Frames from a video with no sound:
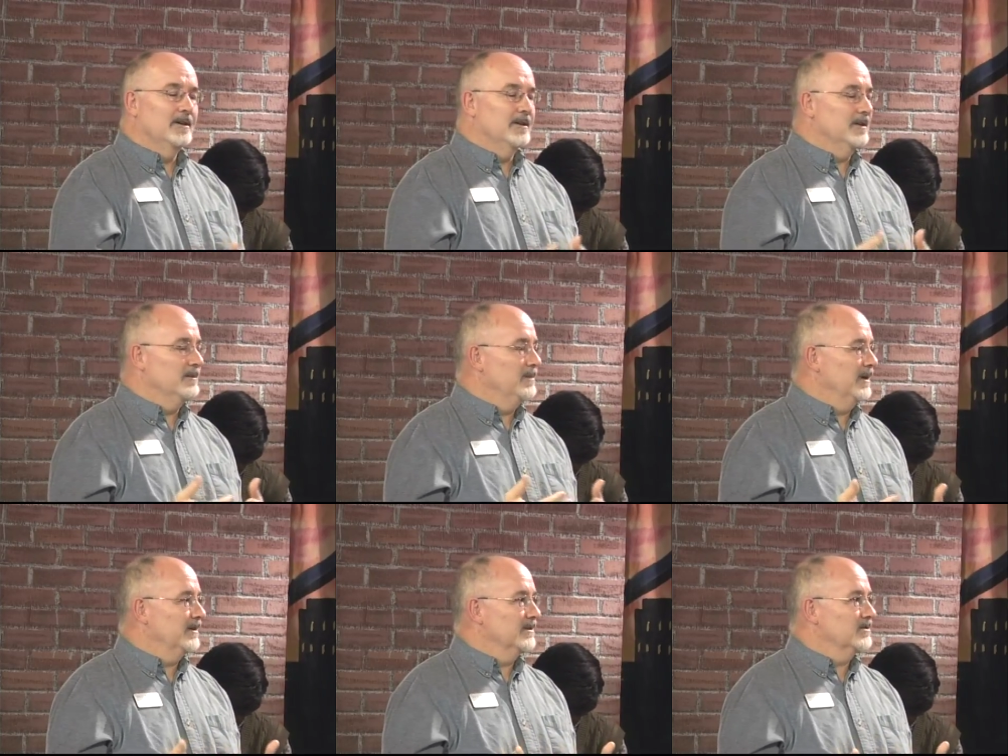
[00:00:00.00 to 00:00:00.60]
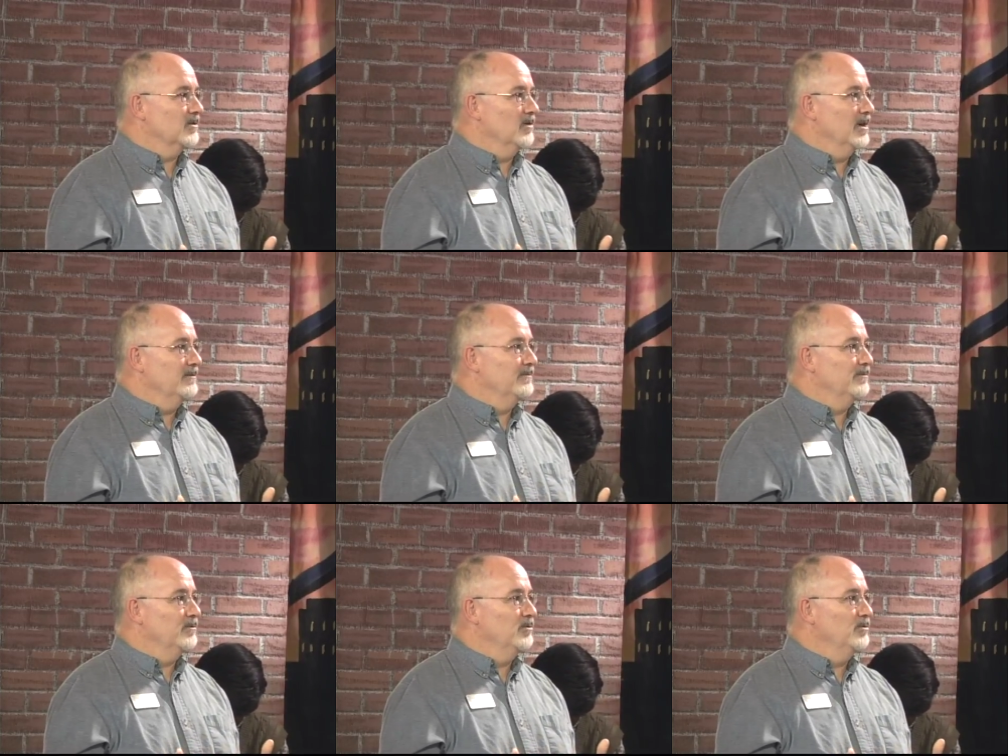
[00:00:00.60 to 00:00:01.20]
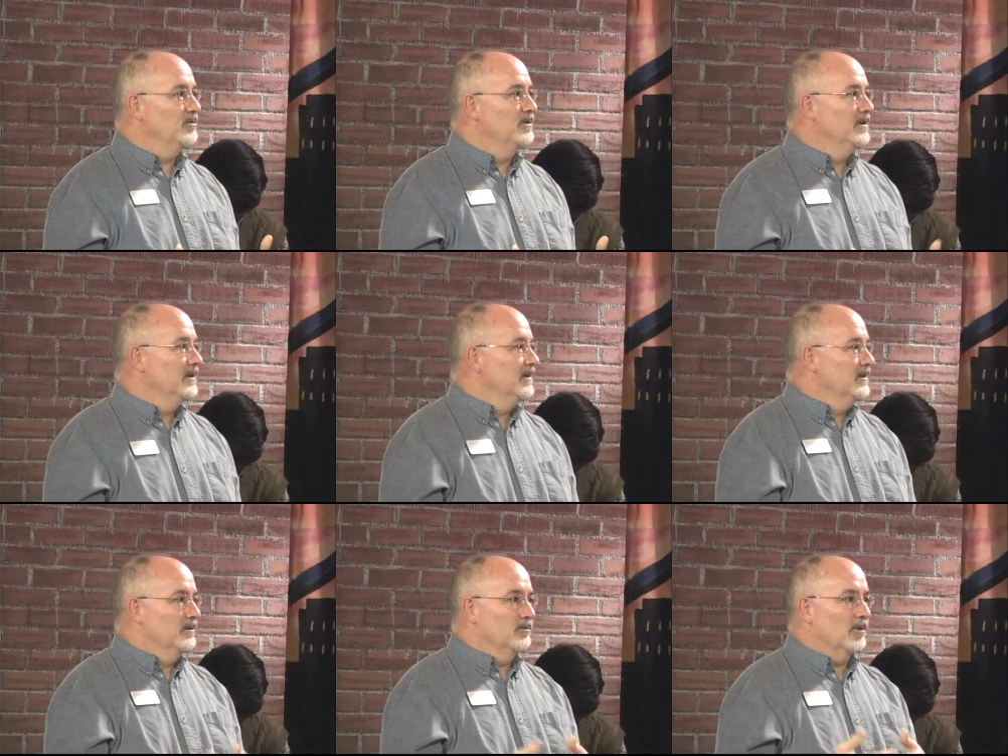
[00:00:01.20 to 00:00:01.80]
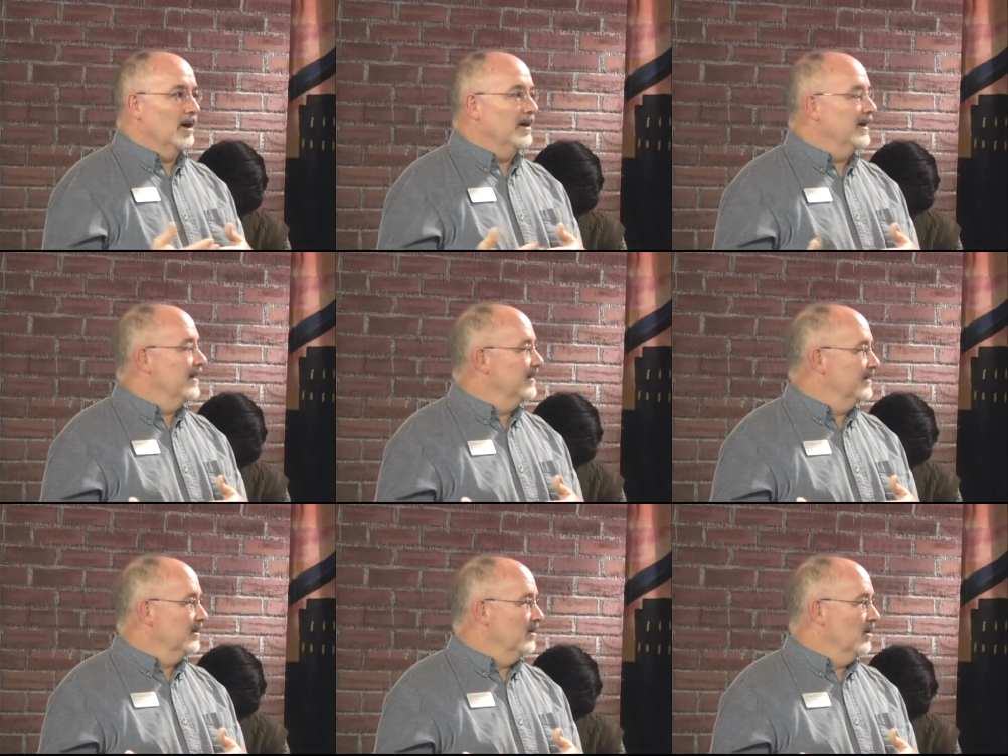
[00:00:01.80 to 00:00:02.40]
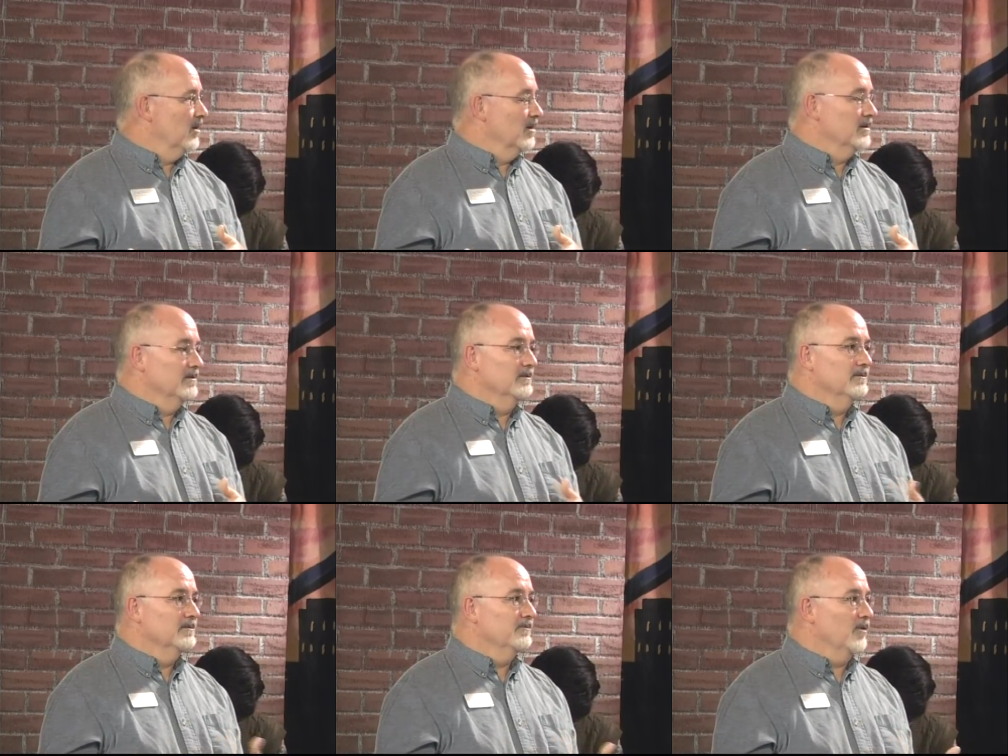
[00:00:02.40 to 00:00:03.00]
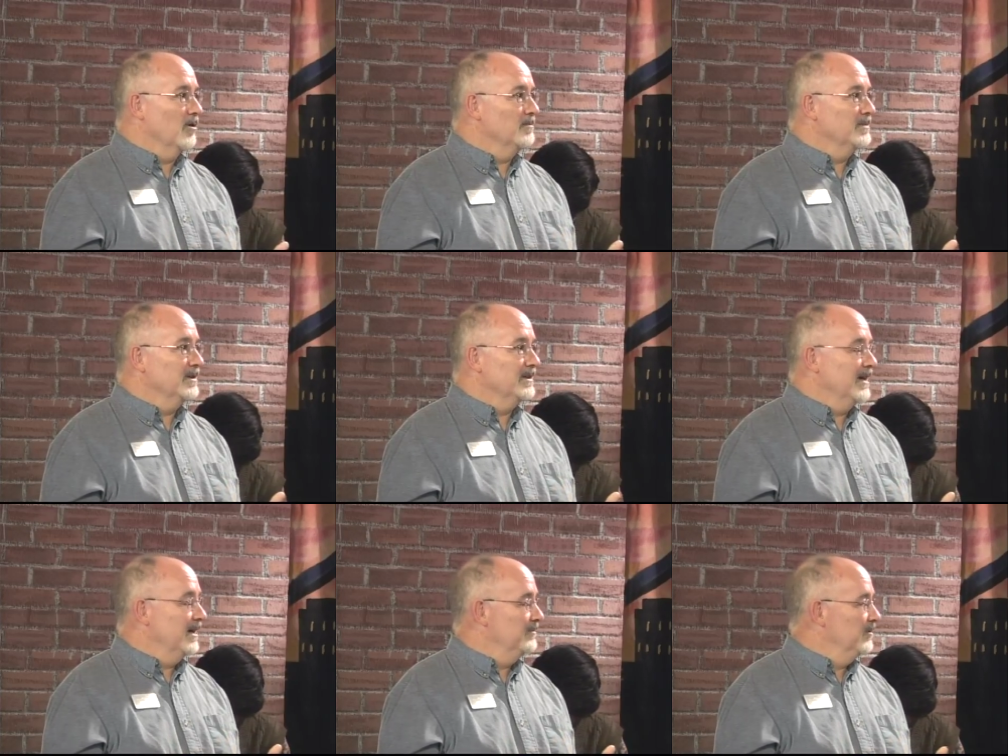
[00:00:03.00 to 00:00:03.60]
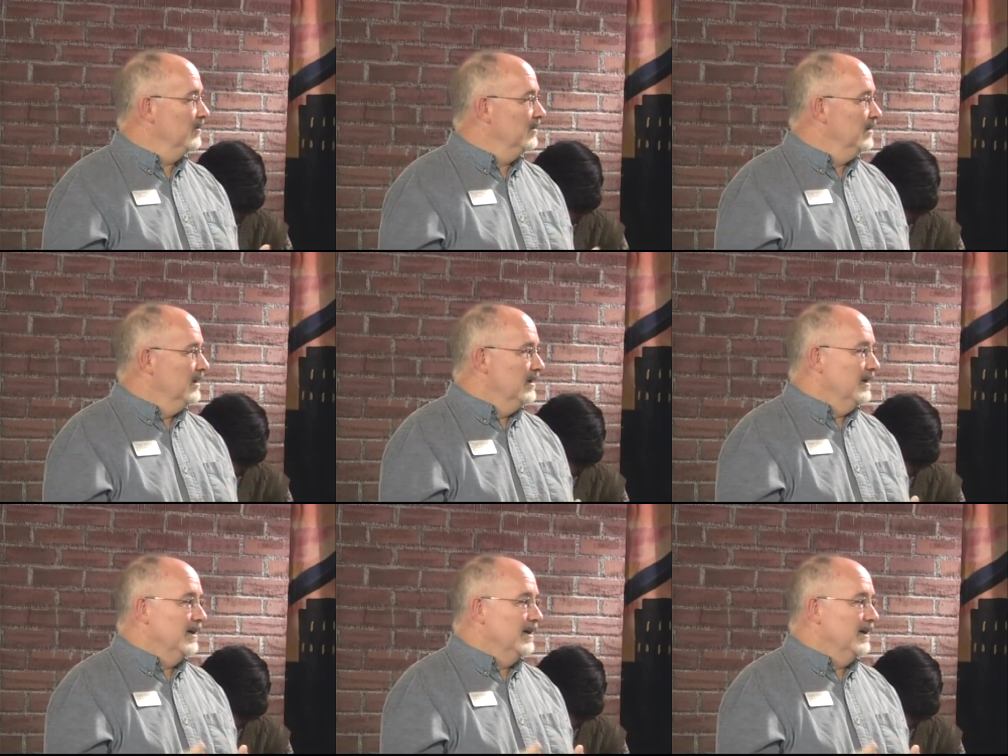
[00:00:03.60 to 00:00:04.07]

They make this great food right out of the garden, farm to table,